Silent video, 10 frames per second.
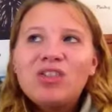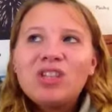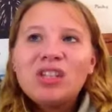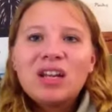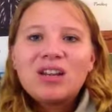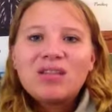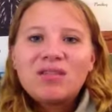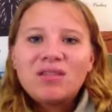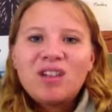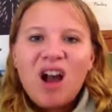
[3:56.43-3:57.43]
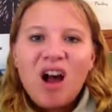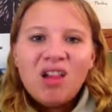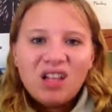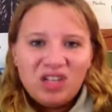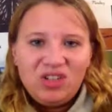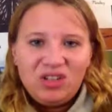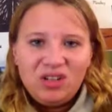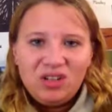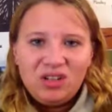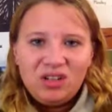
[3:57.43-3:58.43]
just like college.
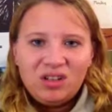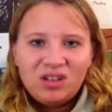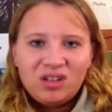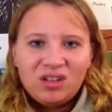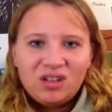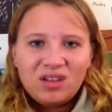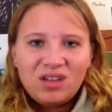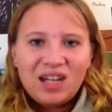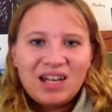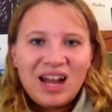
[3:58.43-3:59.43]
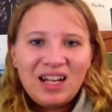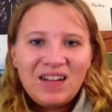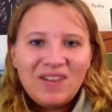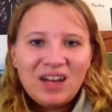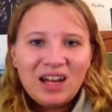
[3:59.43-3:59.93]
Like, not even,